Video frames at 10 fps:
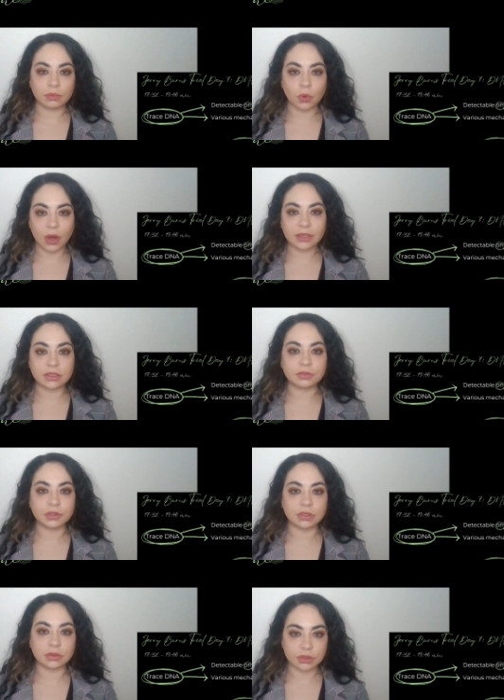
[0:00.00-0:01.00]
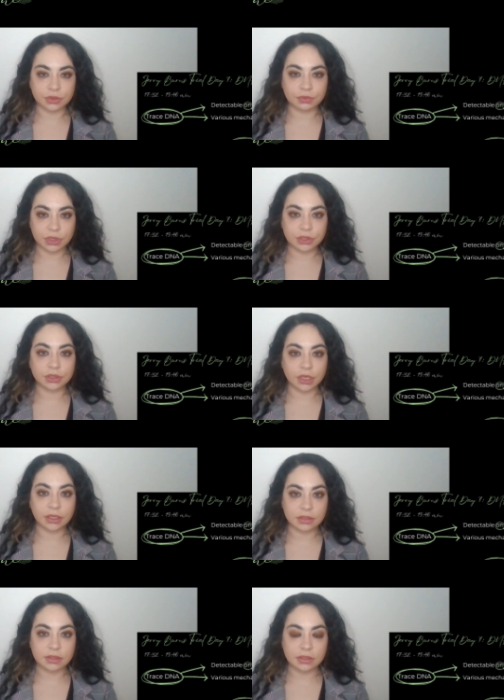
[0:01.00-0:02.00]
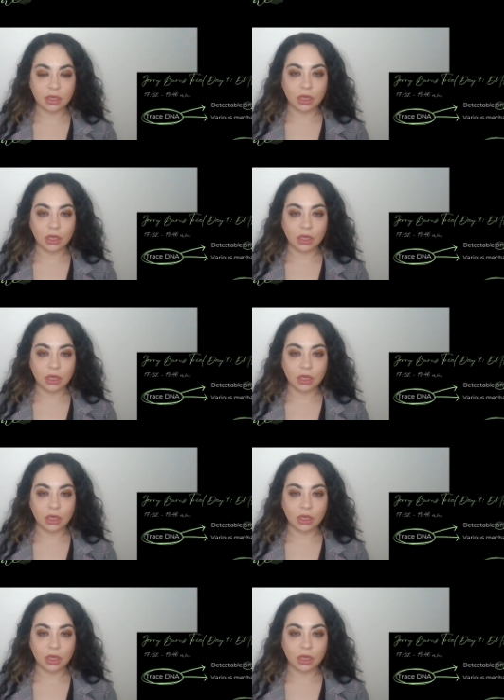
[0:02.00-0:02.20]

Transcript: quite difficult to retrace,